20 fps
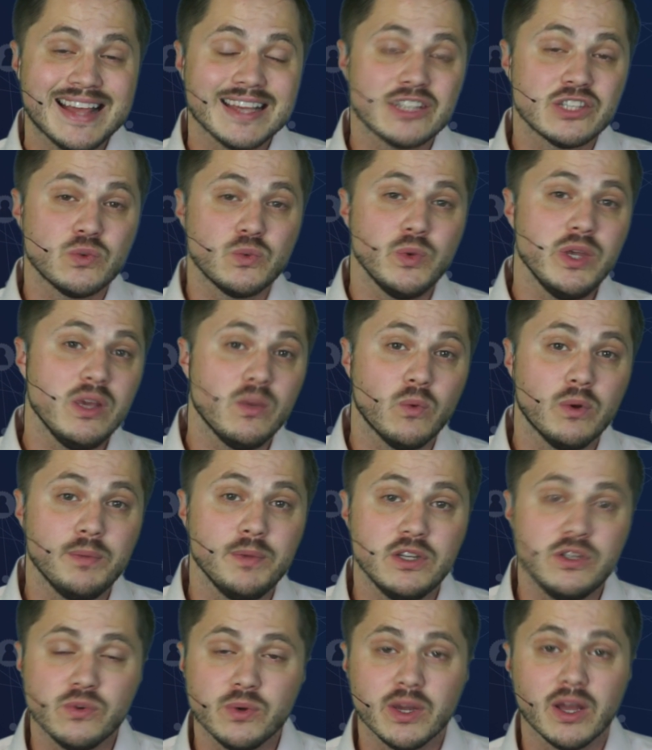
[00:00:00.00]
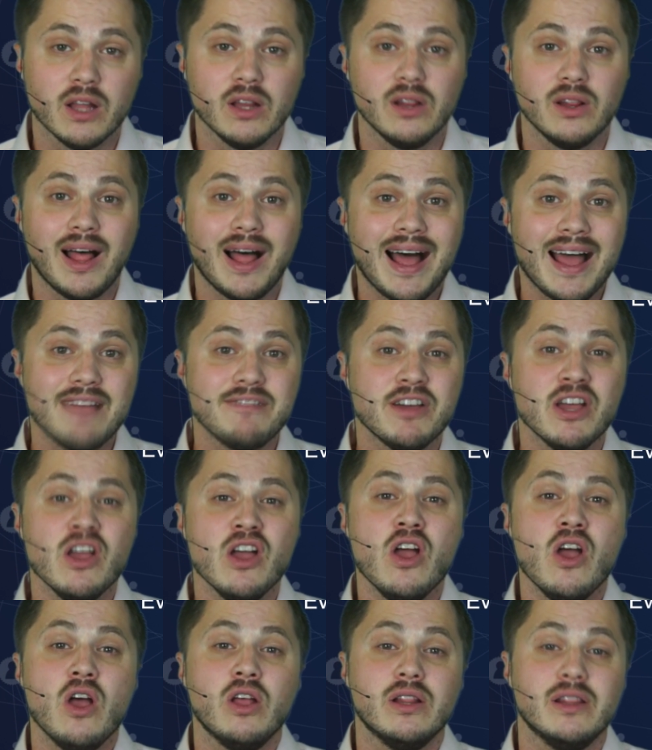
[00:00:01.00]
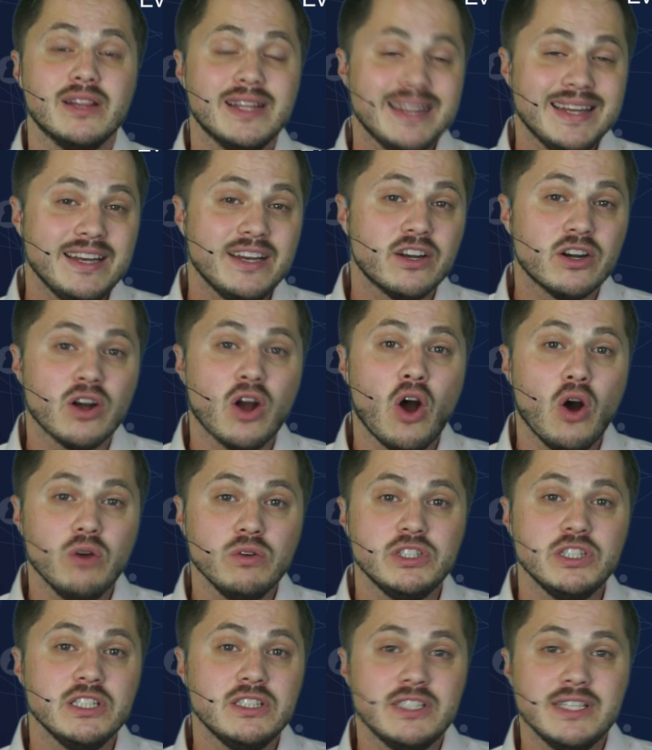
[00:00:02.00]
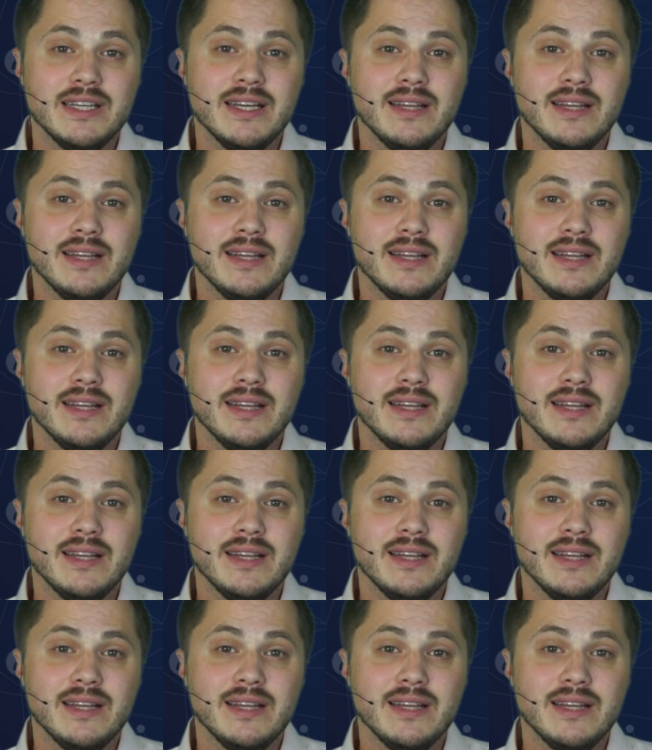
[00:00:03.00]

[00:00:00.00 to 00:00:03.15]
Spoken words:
Next week, we'll be doing a live linear OTT,